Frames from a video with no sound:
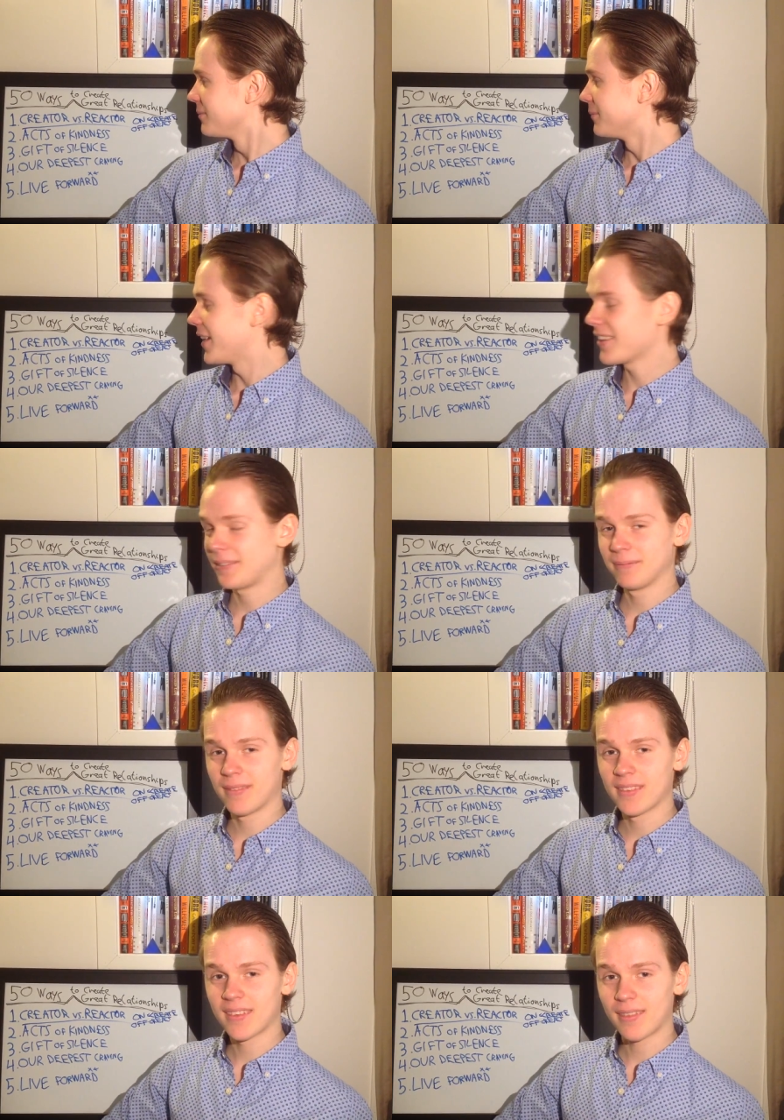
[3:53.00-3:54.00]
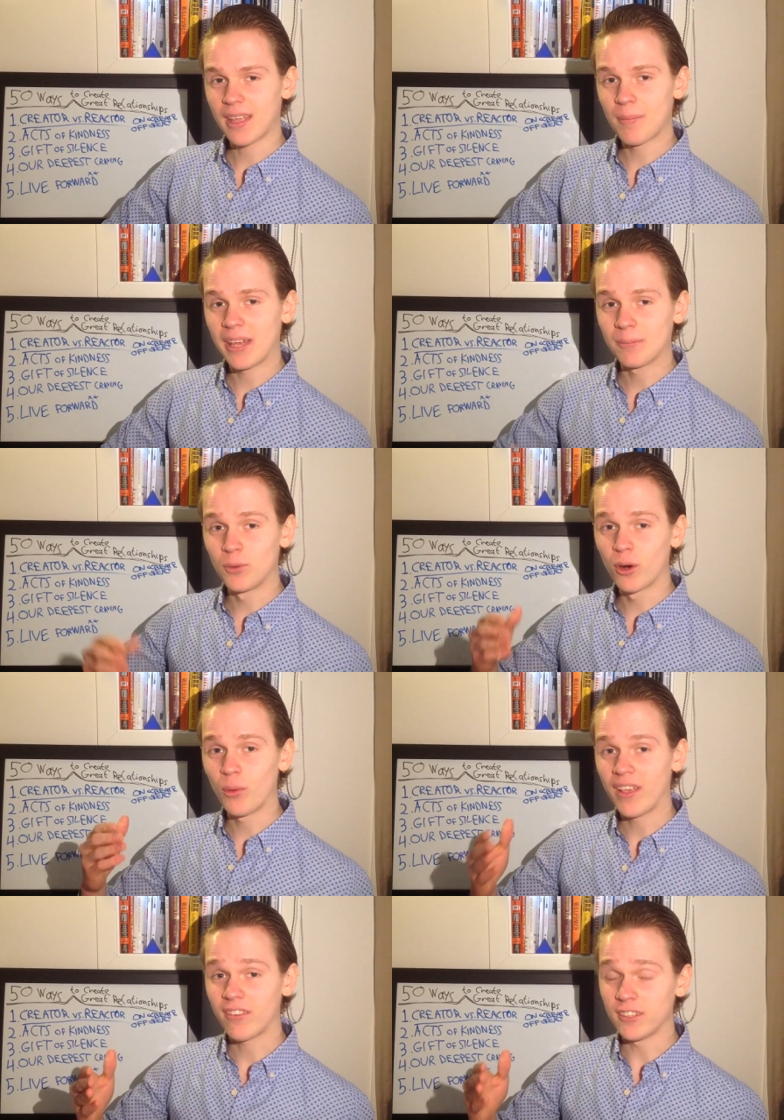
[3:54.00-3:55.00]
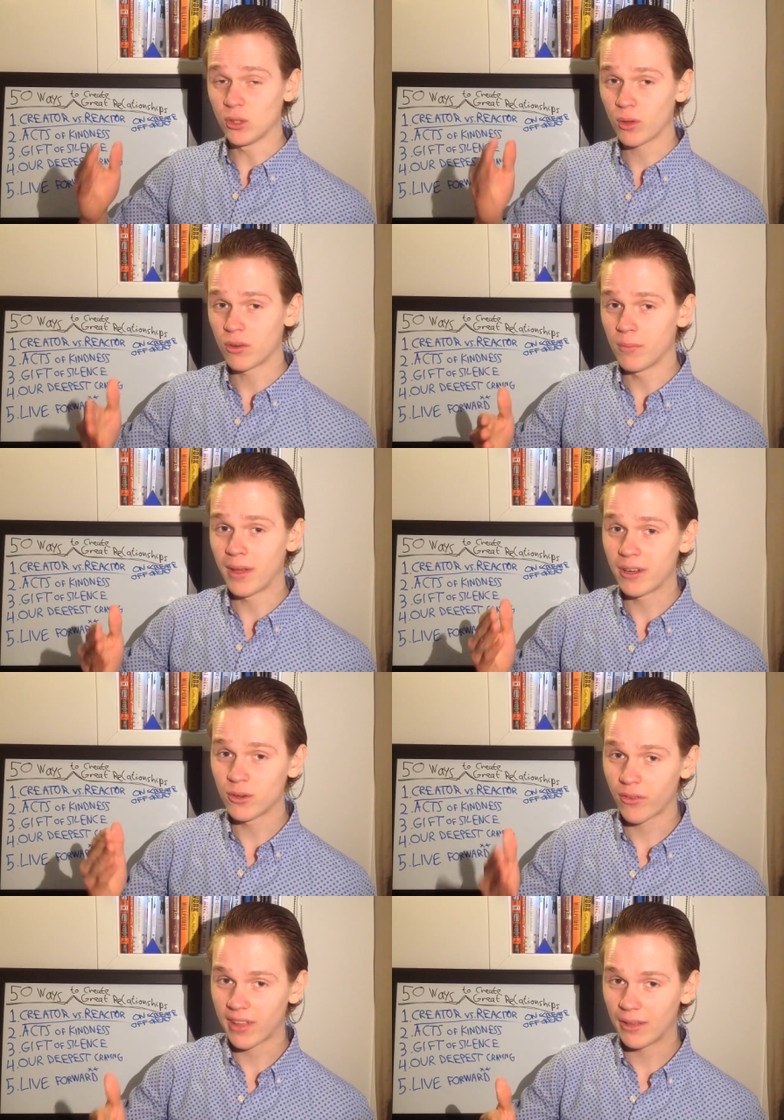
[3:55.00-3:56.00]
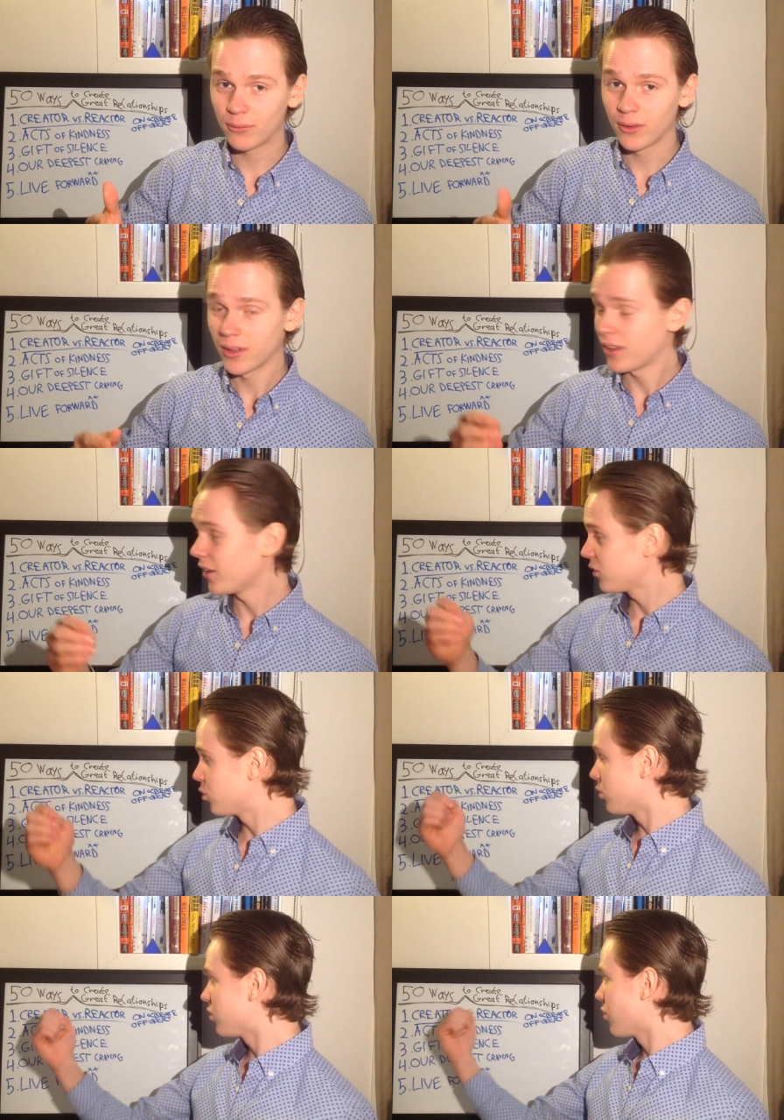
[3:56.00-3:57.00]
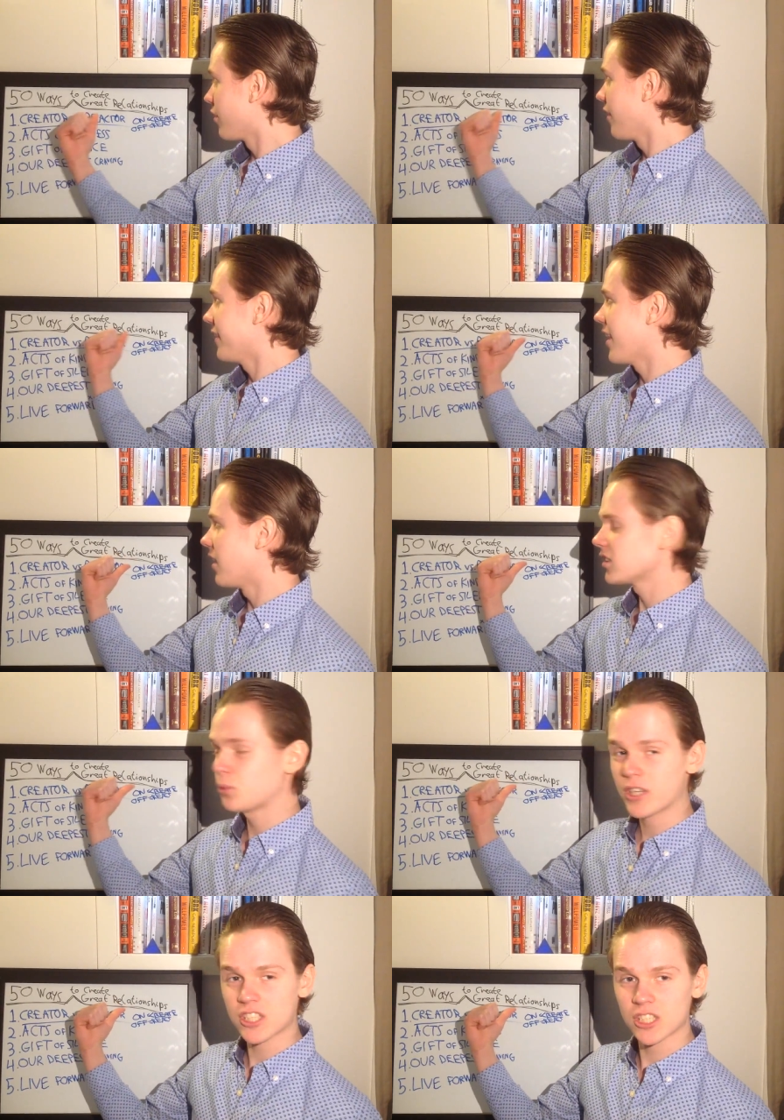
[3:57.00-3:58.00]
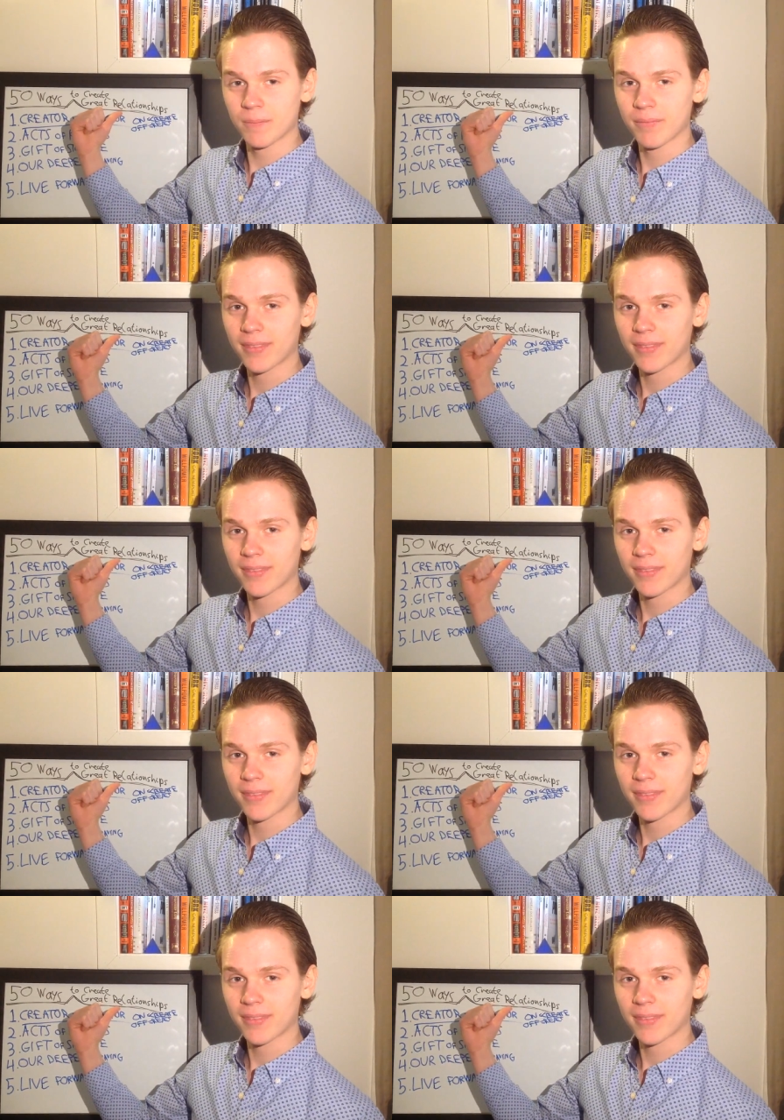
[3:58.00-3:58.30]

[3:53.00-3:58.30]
But think about more ways you can remind yourself to turn on the on switch.